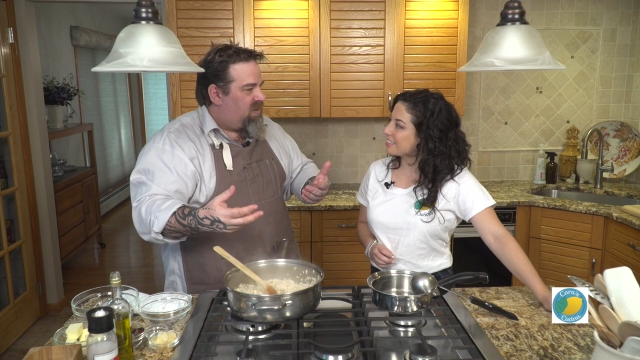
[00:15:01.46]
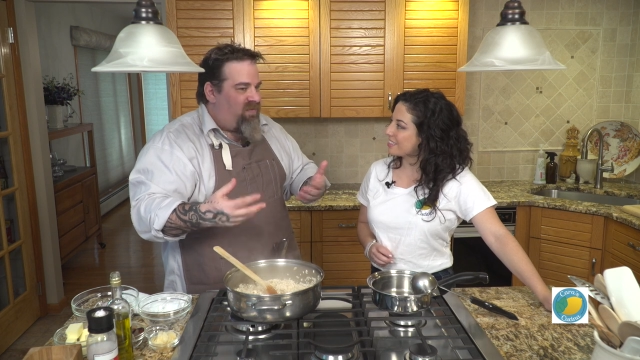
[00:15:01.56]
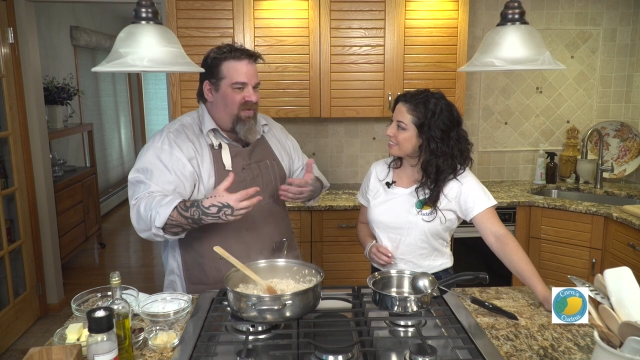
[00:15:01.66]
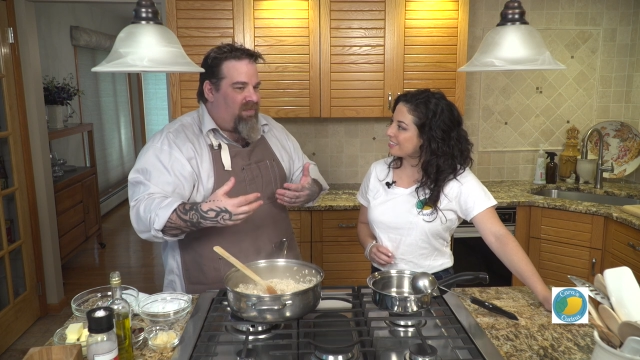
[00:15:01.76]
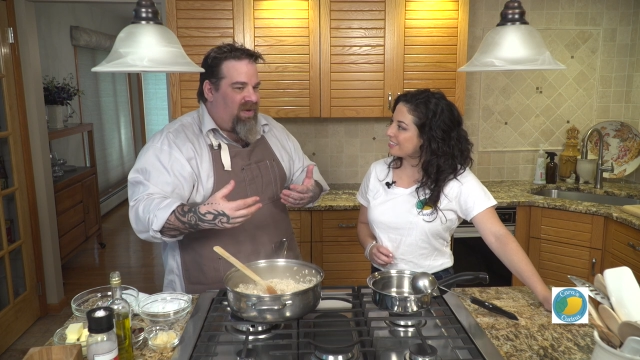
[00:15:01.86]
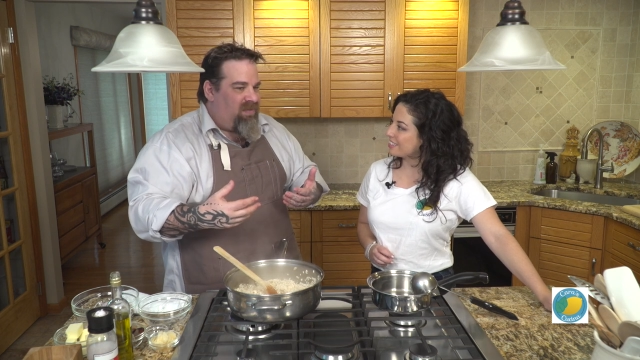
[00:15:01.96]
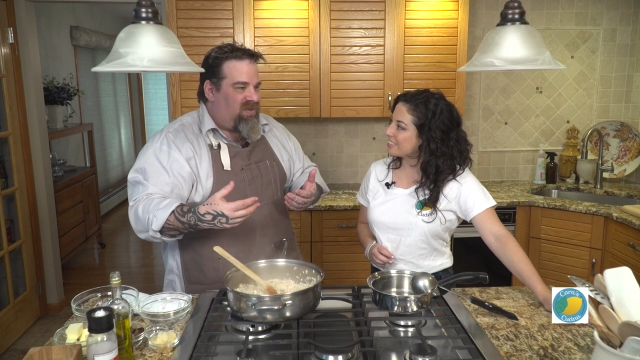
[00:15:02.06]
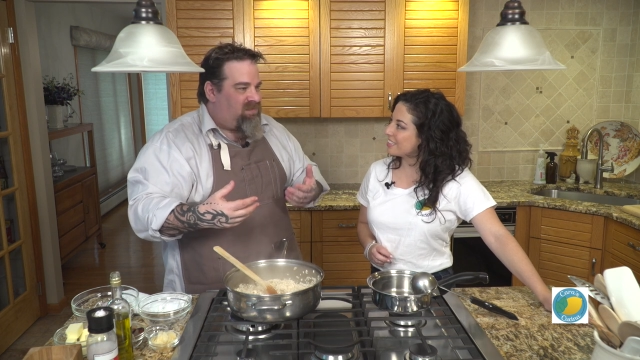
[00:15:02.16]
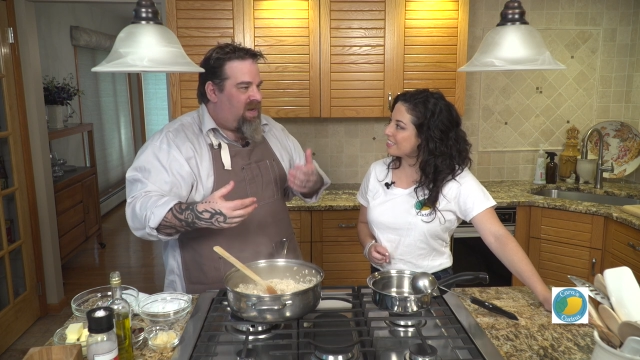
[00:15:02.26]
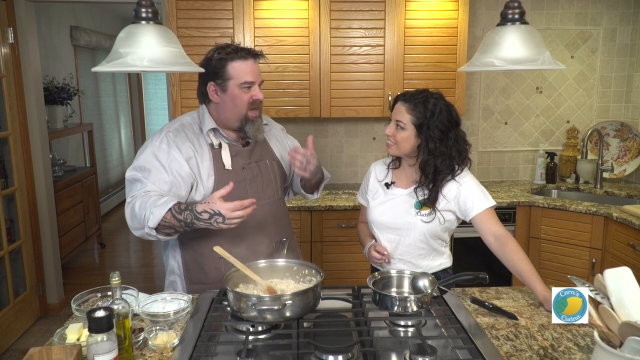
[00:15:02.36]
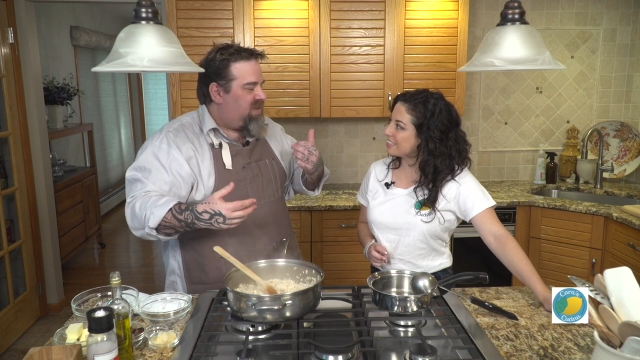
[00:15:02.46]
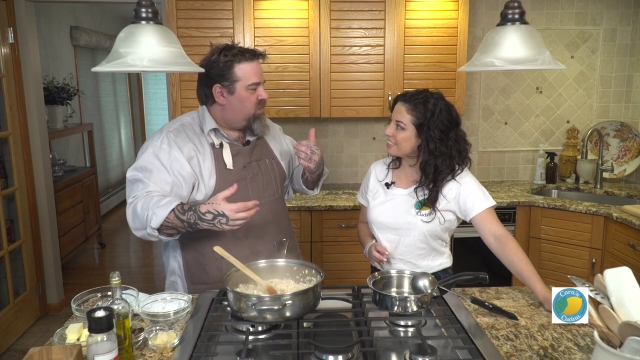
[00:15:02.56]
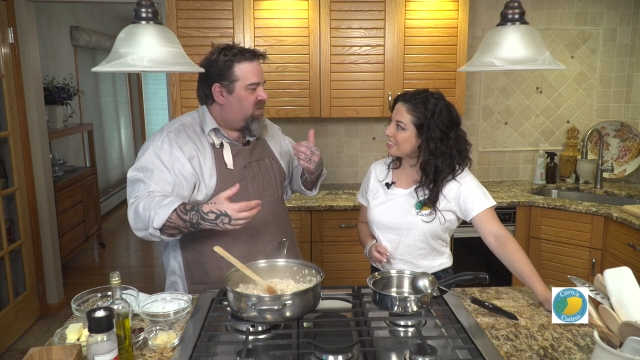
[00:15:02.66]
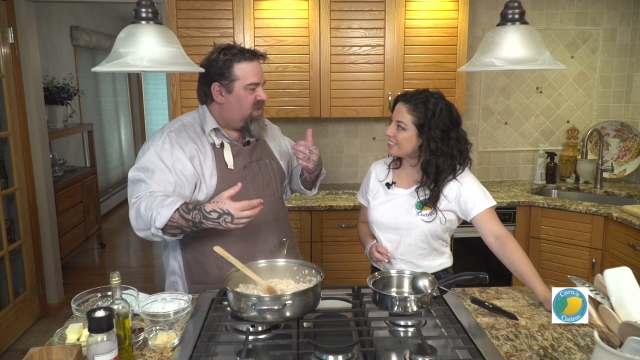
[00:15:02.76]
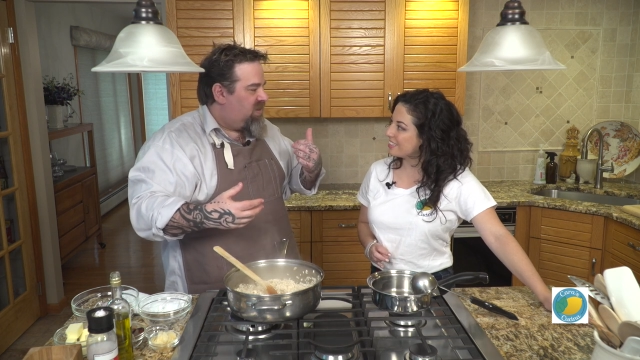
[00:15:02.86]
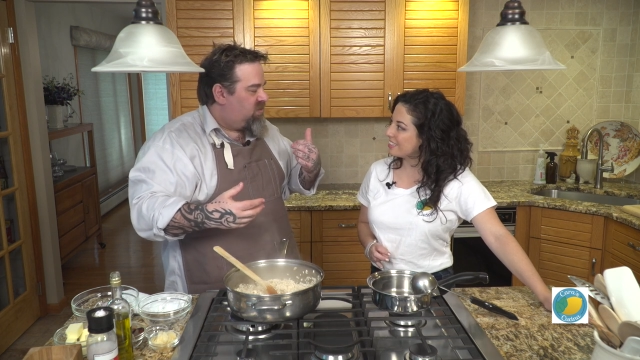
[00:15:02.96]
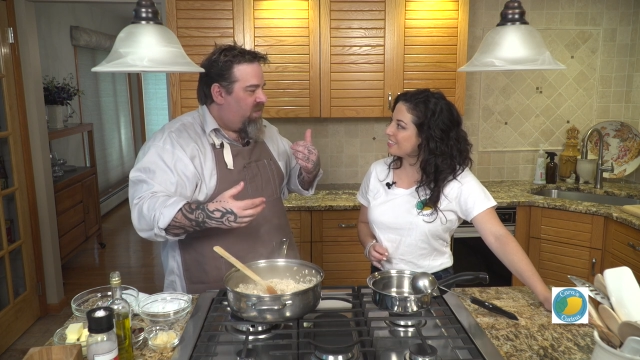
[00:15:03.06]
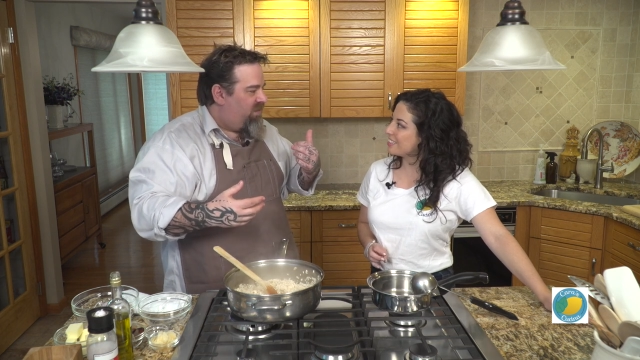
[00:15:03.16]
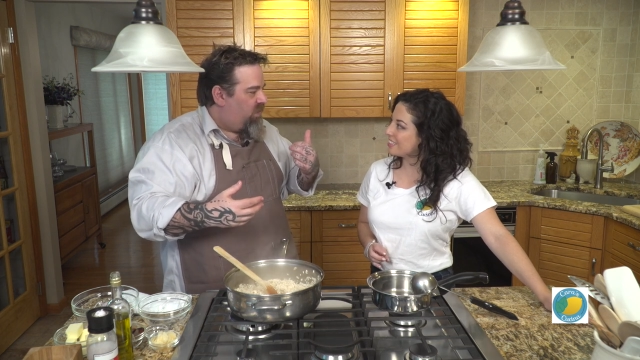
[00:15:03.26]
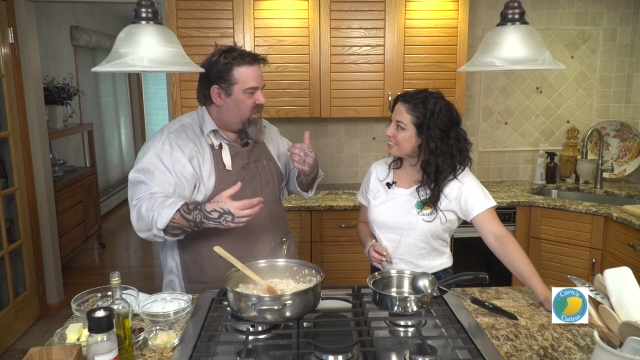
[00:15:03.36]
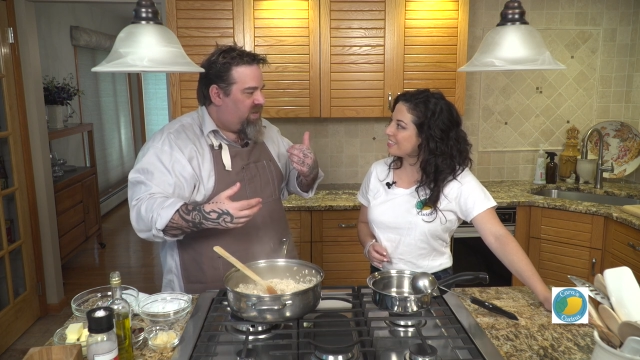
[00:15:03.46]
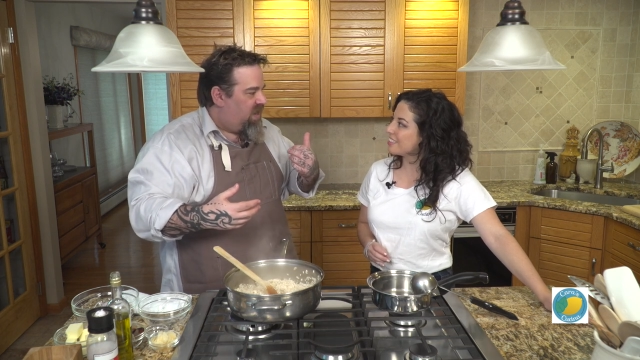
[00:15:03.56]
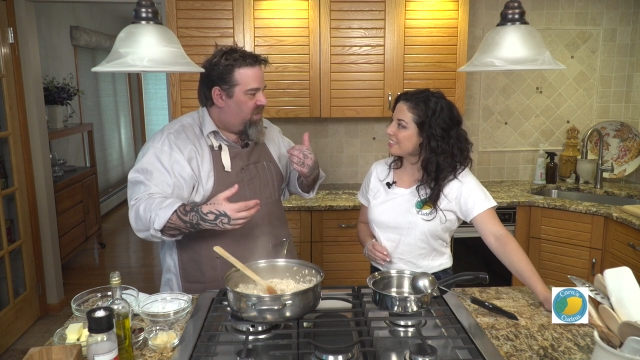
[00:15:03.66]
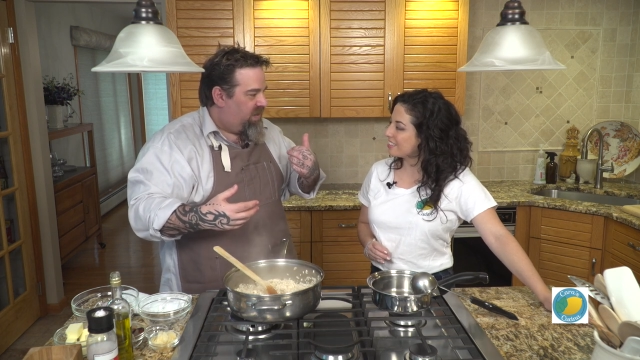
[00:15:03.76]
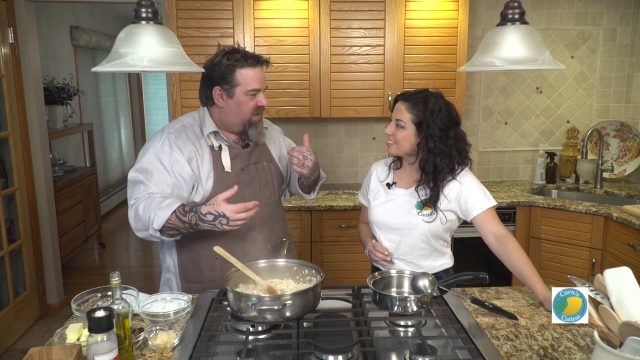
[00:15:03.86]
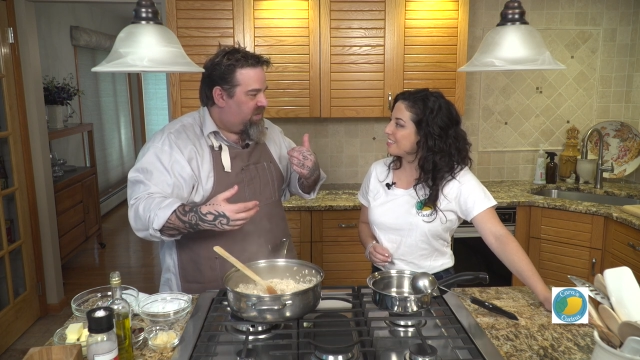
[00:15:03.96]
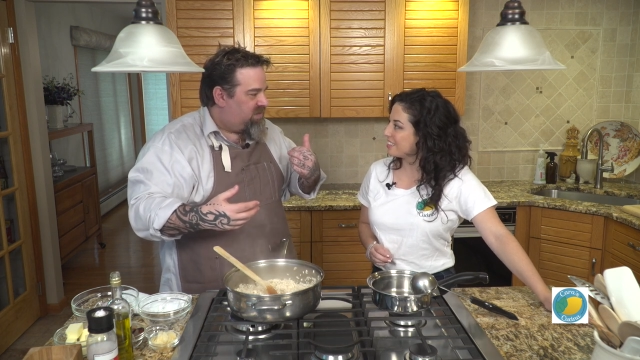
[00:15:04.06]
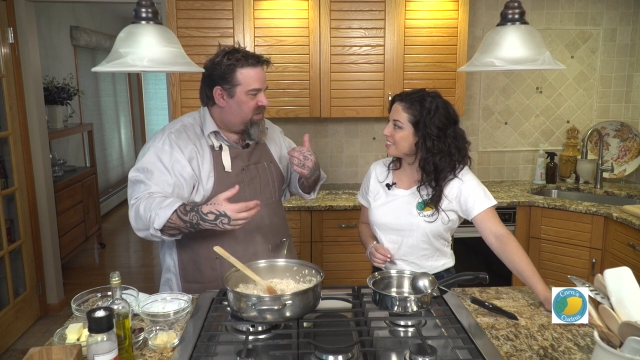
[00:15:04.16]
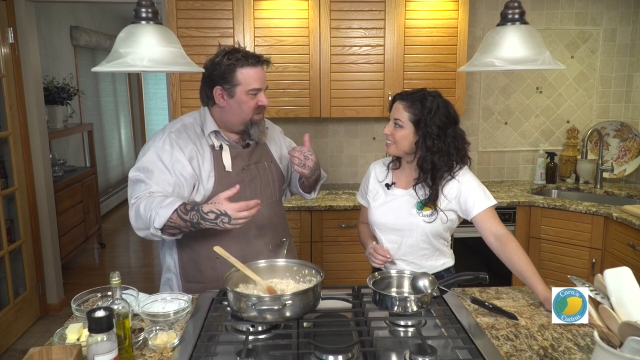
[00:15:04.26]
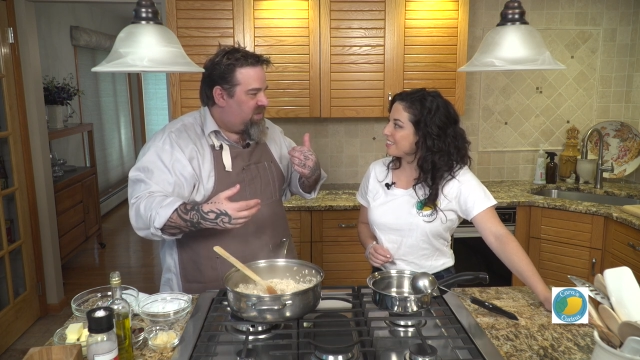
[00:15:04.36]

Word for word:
Speaker 1: for everybody, because my guys work ten, twelve, fourteen hour days,